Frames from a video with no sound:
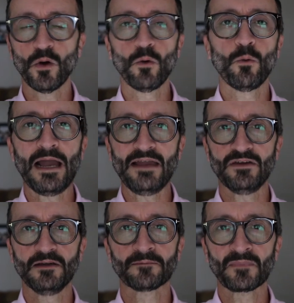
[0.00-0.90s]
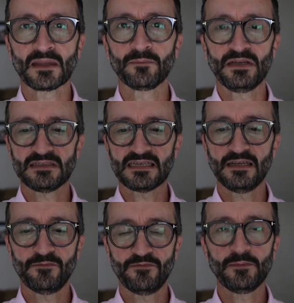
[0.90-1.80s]
or whatever. But
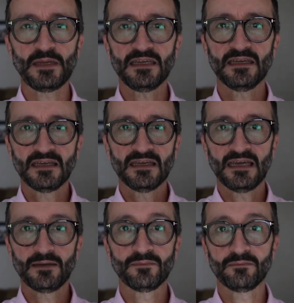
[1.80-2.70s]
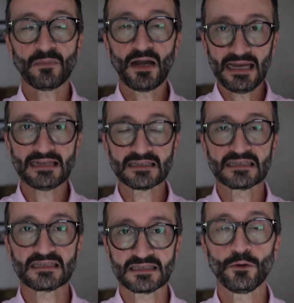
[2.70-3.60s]
for me, my hands
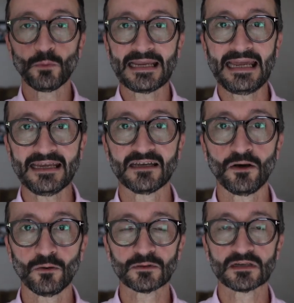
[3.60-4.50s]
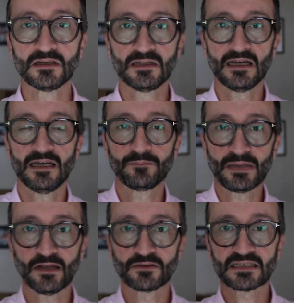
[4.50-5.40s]
still were getting cold
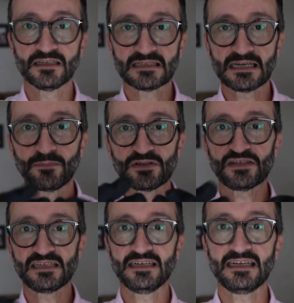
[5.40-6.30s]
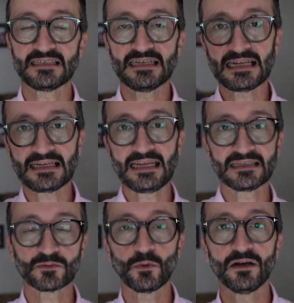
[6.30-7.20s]
below certain temperatures in these, and that
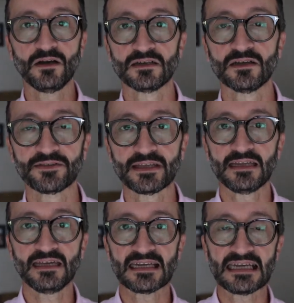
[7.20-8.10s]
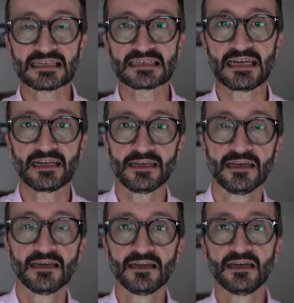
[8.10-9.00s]
hence why I got the
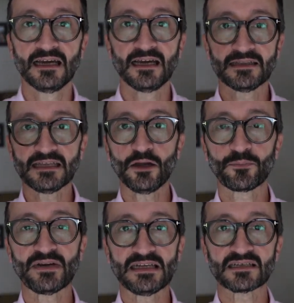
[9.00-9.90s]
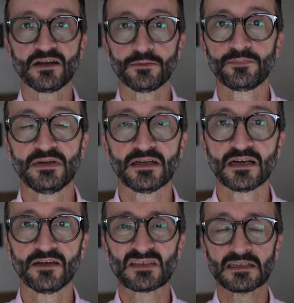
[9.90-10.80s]
Castelli neoprene type
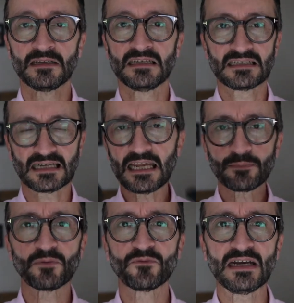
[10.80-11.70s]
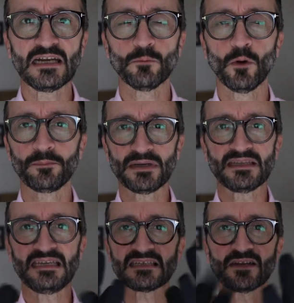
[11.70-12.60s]
gloves to keep them really warm. But
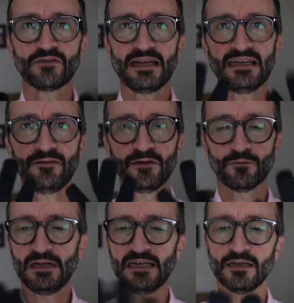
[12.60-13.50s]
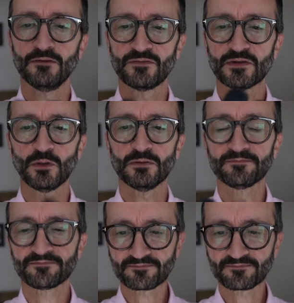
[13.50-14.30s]
these are great. They feel really comfortable.